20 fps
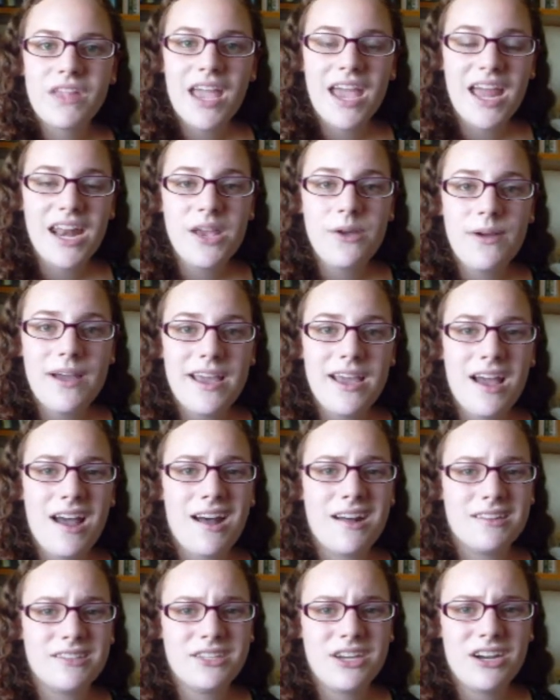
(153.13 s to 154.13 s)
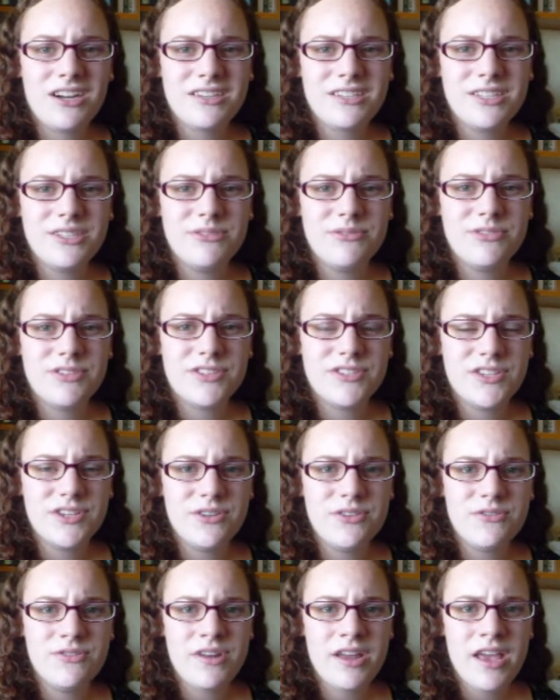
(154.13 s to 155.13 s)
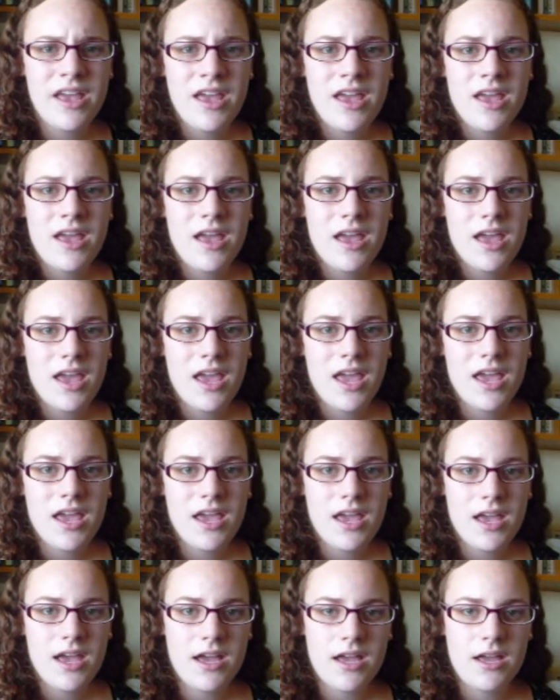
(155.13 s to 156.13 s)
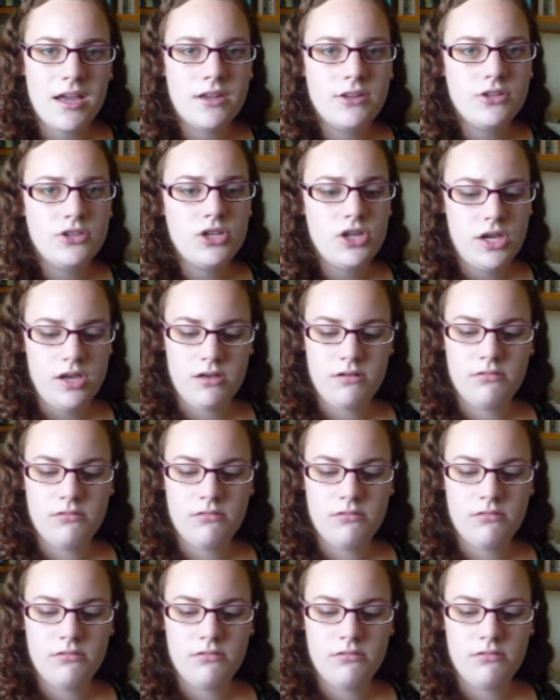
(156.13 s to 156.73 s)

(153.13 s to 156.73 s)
Anyway, I'll talk to you soon, and